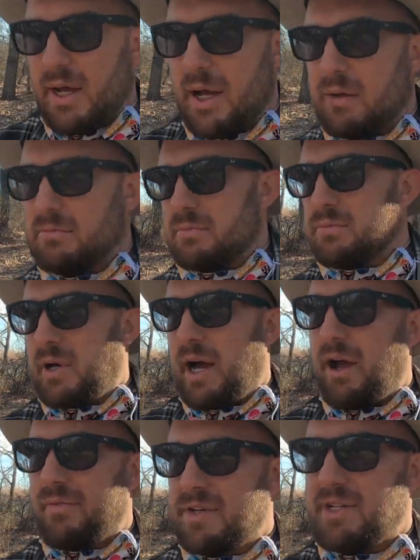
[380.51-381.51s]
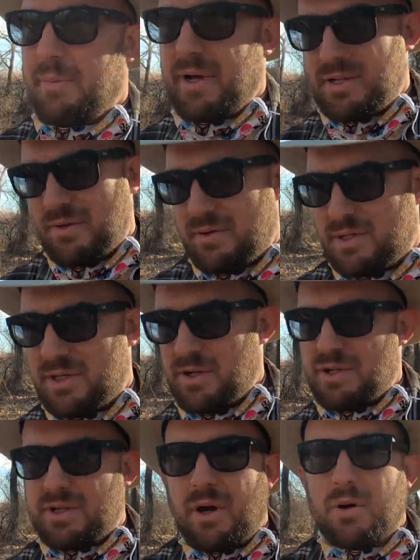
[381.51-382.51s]
I often tell my students to
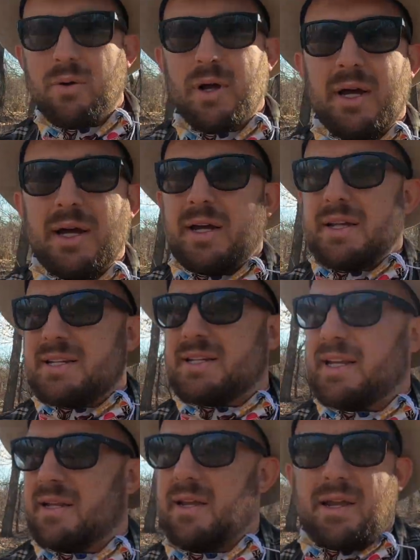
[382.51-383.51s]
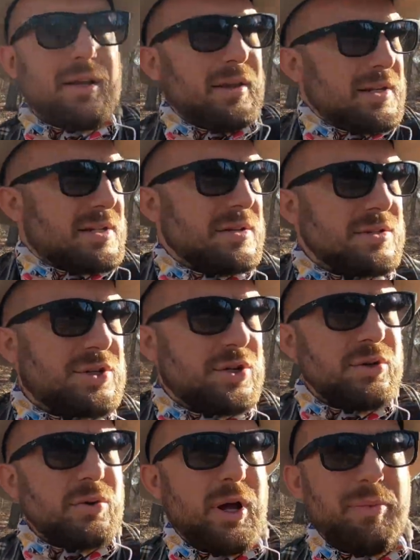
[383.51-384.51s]
just go sit and listen
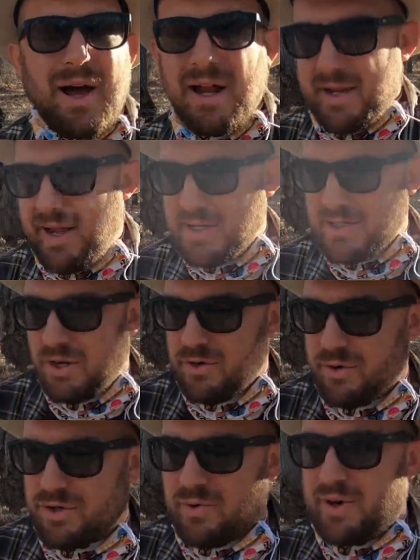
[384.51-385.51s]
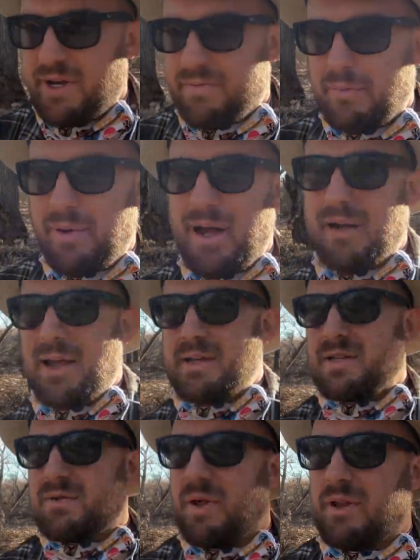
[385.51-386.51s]
to a podcast under a tree if the
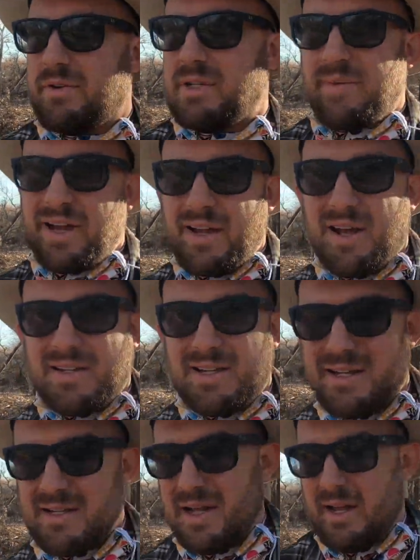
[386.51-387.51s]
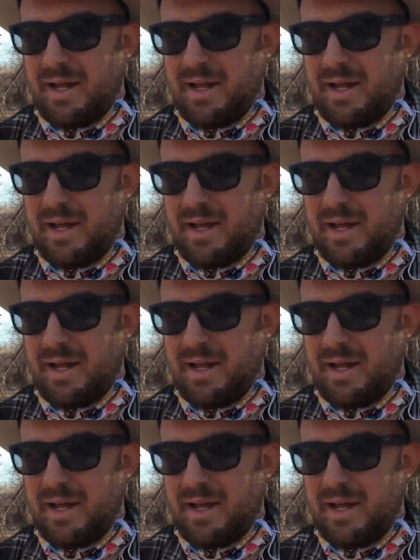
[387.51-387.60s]
podcast is relevant to my content.